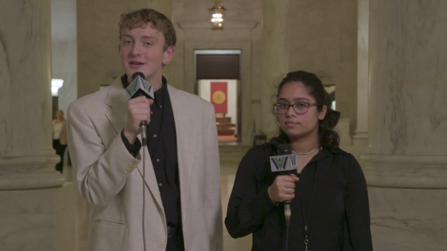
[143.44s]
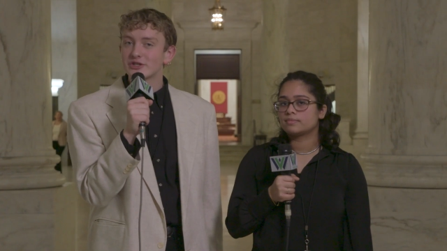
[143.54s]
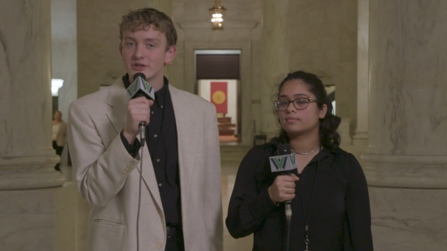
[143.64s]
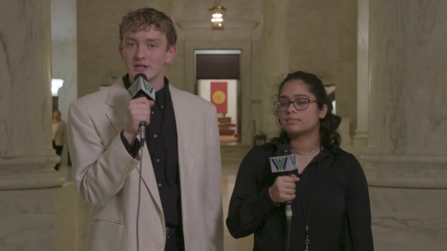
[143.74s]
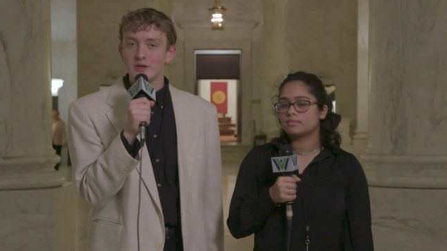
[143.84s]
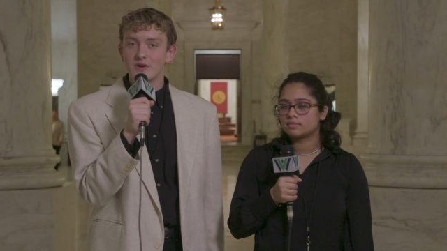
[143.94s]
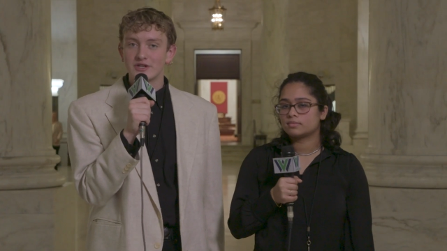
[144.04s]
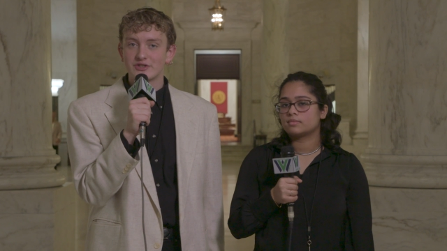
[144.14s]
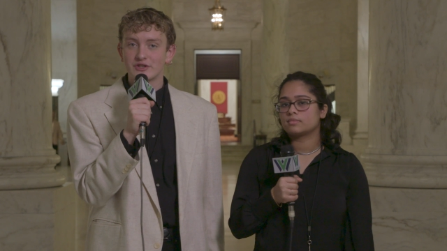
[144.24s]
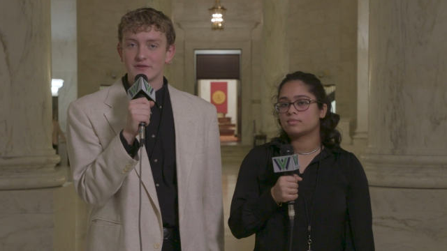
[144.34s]
Speaker 1: make sure that you
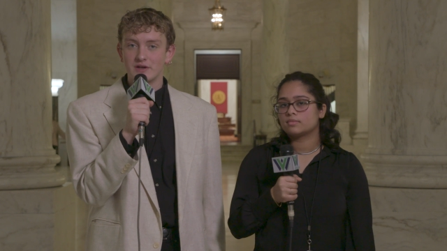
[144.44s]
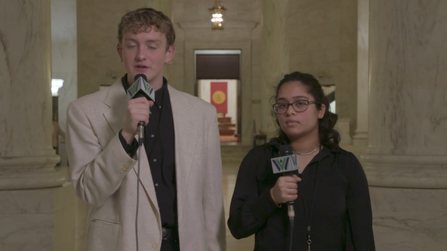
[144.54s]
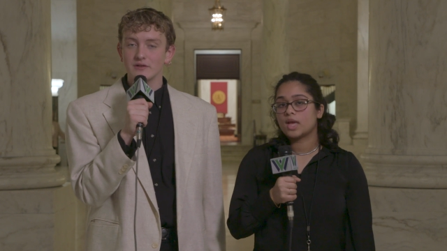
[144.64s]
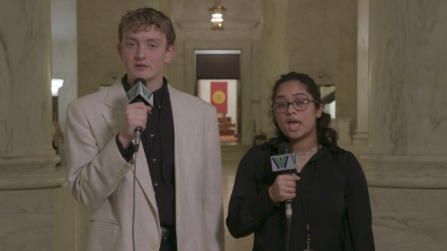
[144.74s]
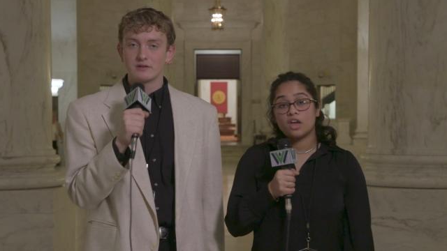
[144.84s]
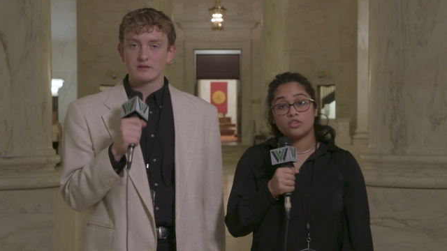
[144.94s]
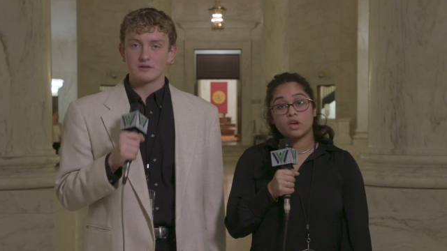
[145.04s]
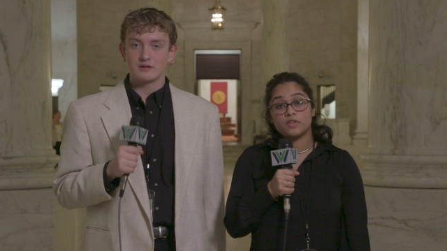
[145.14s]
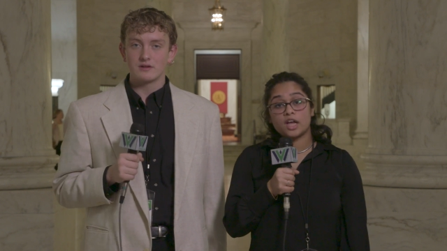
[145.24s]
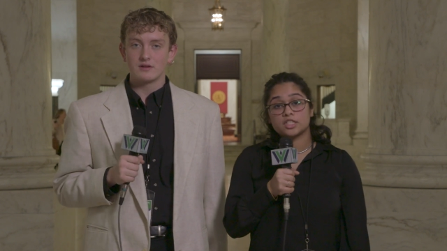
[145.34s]
register to vote.
Speaker 2: If you
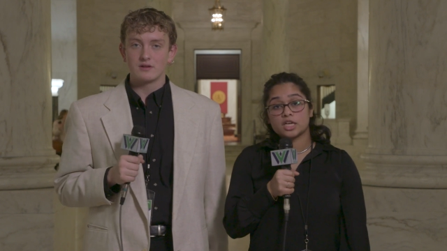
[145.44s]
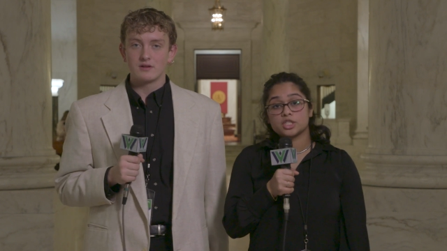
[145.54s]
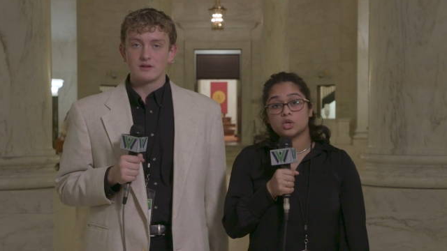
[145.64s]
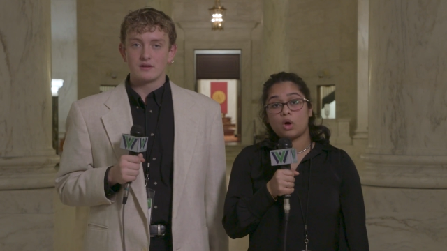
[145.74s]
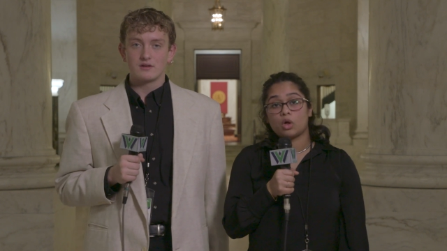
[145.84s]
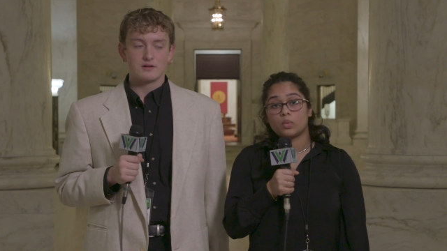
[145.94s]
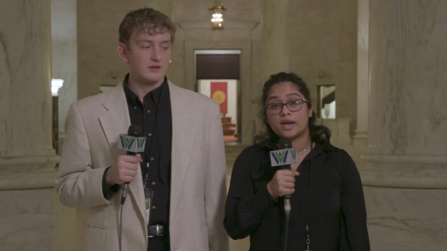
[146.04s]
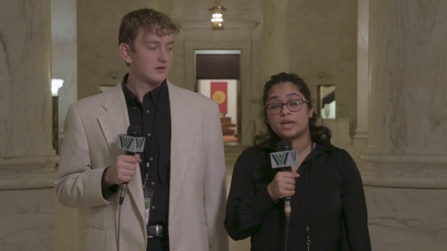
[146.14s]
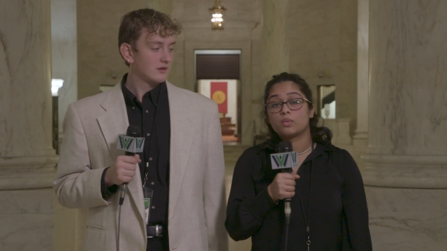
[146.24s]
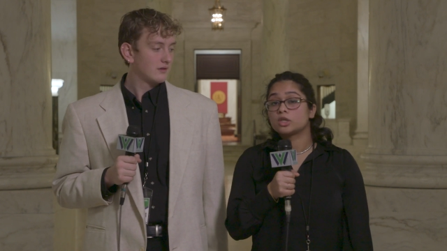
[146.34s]
have not done so
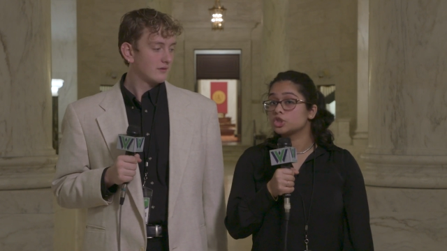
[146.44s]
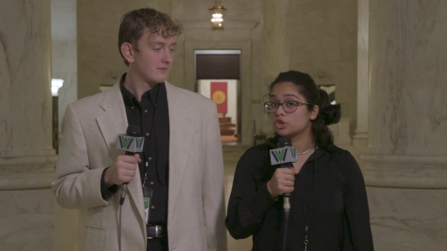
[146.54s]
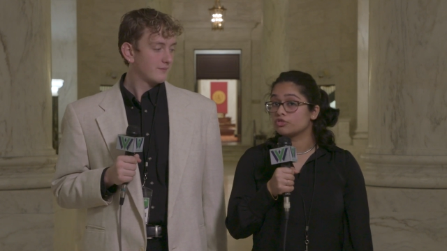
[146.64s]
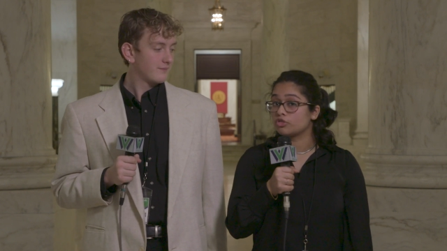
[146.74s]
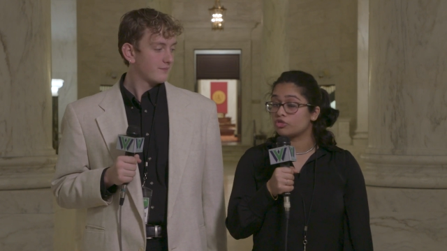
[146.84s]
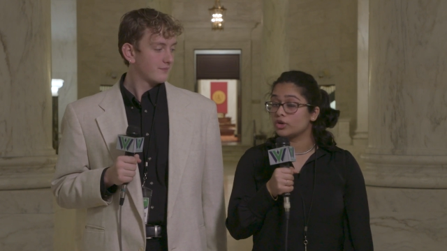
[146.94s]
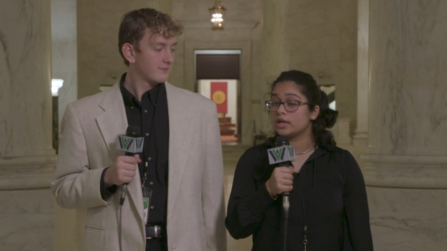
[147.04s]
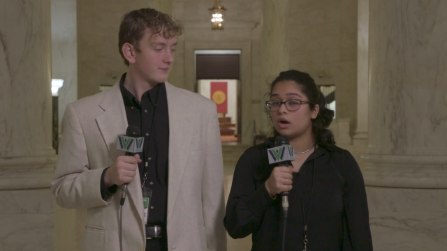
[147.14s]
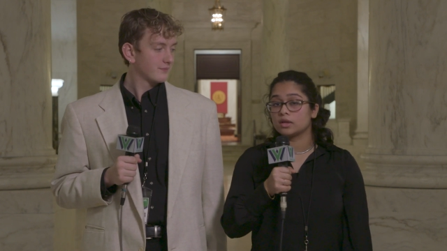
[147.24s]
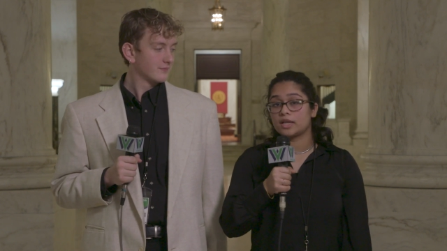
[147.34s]
already, register for
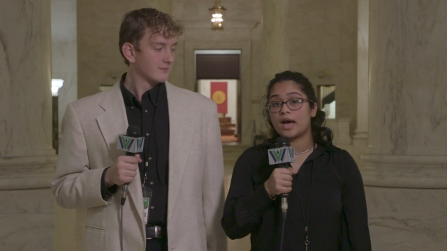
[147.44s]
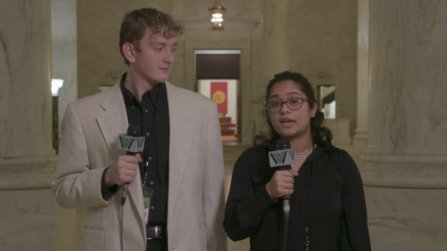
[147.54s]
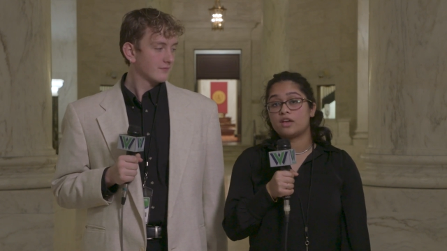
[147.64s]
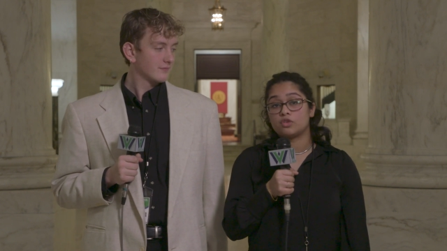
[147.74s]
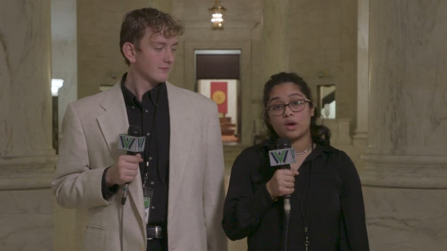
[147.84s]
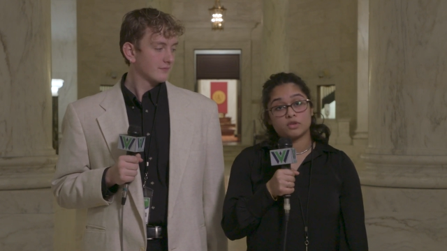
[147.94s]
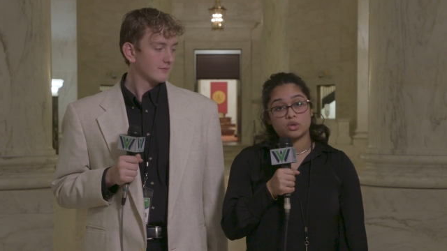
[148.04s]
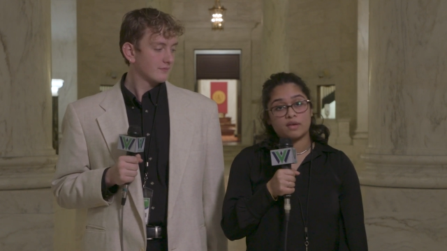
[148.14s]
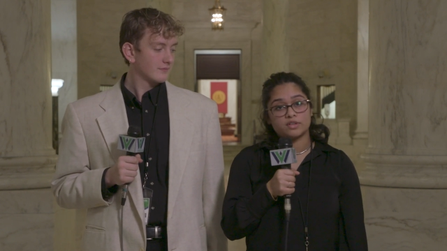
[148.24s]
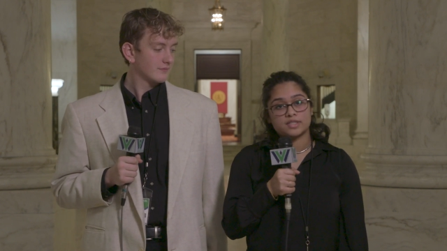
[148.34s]
free online if you have a
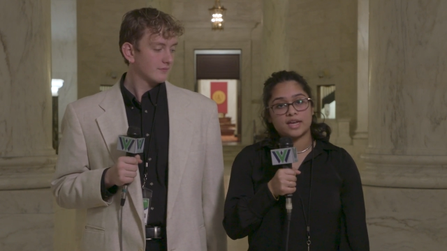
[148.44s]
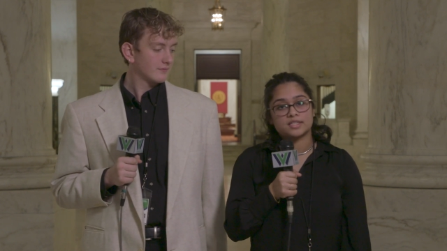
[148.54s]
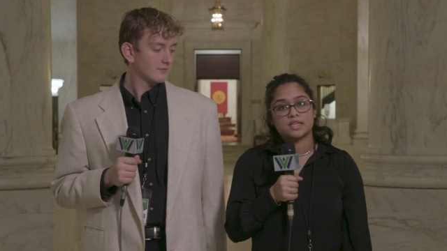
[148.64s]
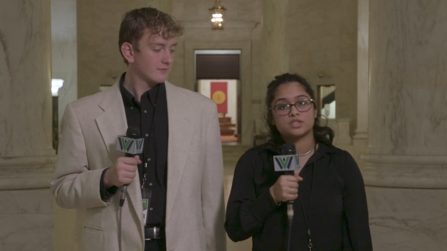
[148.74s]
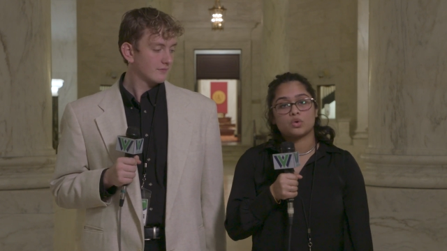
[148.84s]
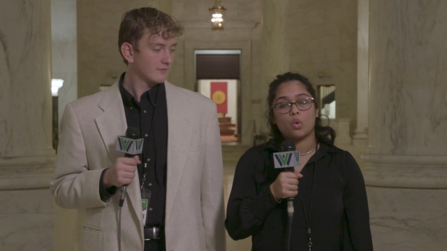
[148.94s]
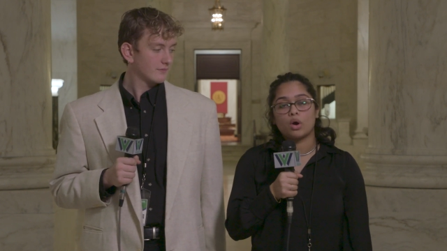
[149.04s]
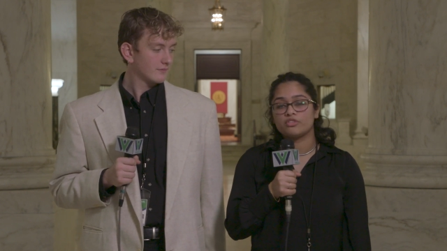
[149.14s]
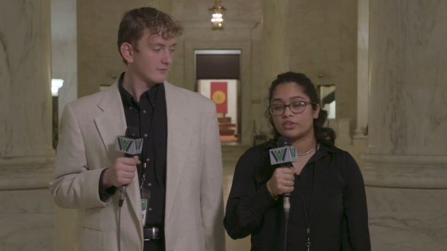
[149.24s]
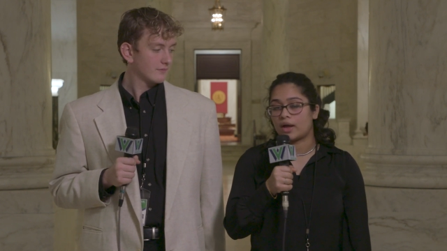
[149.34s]
driver's license
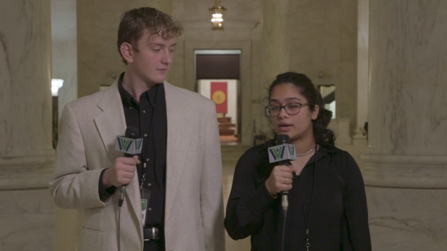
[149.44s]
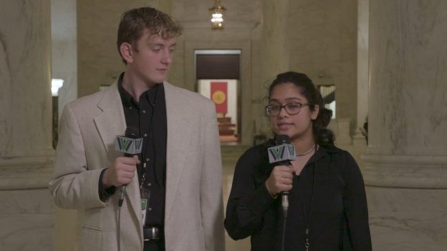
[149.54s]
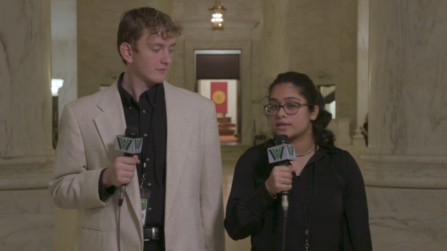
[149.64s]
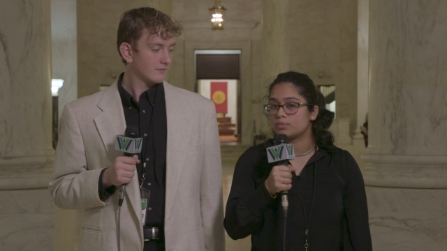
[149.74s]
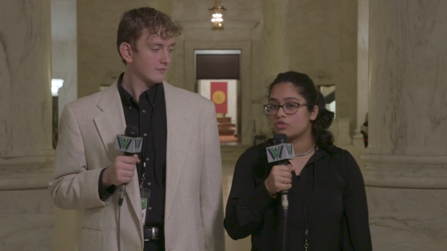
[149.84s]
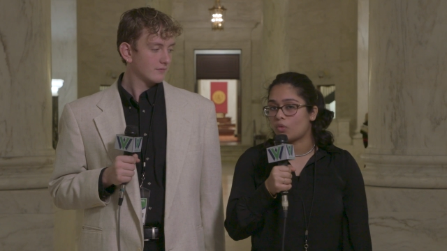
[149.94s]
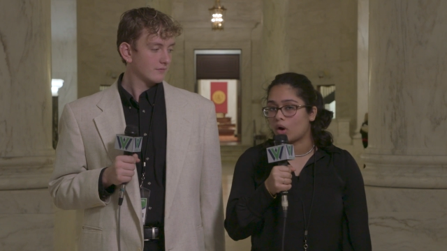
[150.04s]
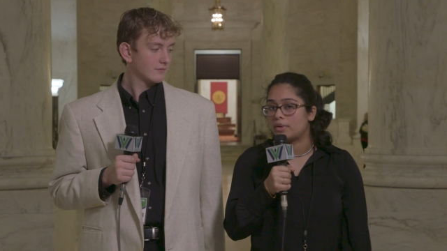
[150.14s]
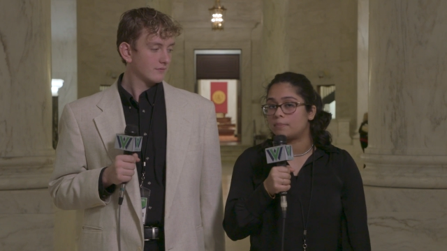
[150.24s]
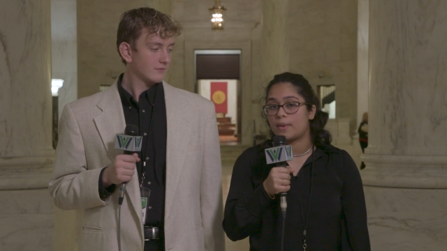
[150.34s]
or fill out a simple
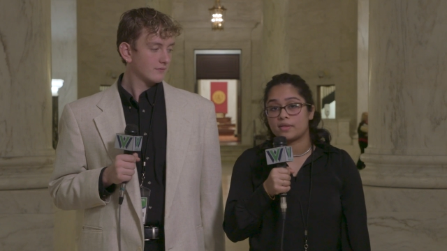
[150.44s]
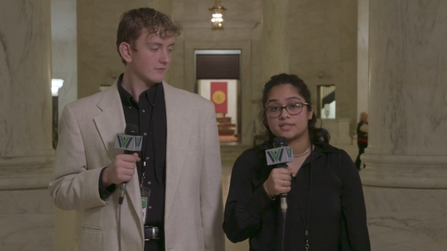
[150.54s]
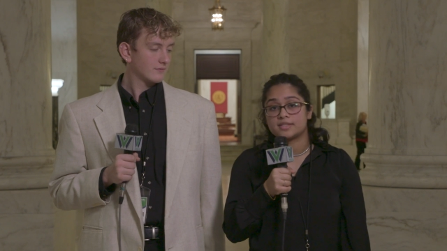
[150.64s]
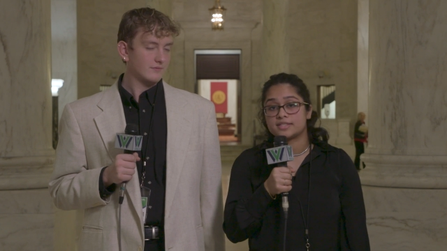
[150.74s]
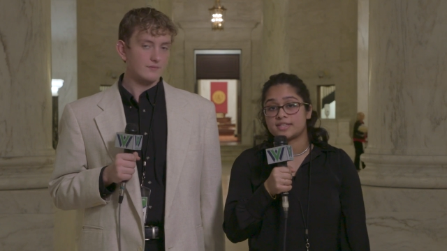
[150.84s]
form and mail it to the